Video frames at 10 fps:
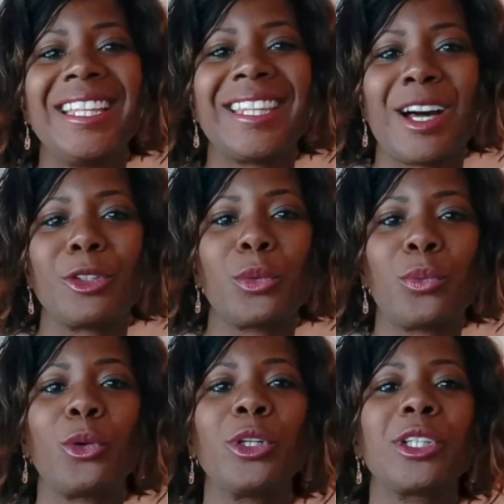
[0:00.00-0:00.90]
Now, the
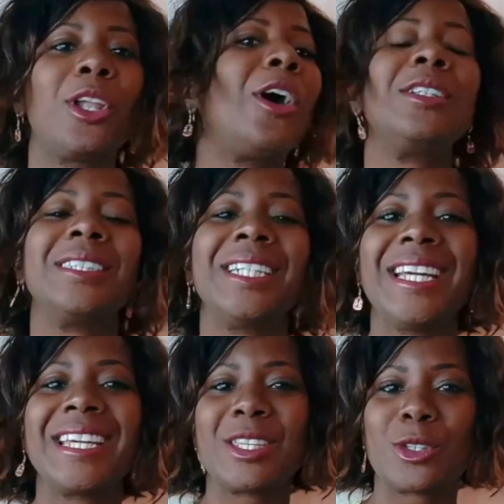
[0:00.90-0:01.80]
fourth law
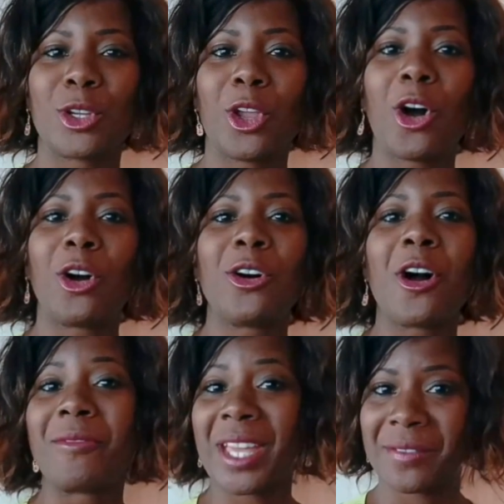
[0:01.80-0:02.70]
is the law
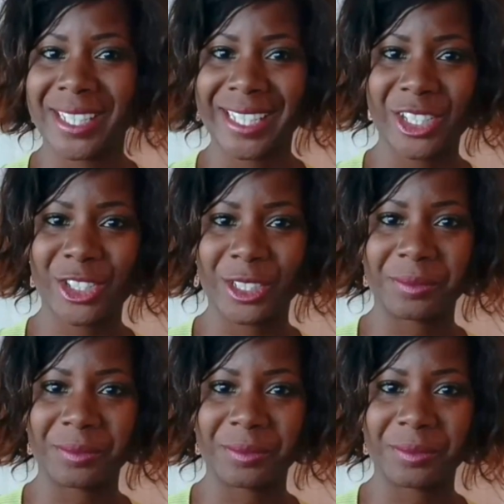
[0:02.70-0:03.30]
of navigation.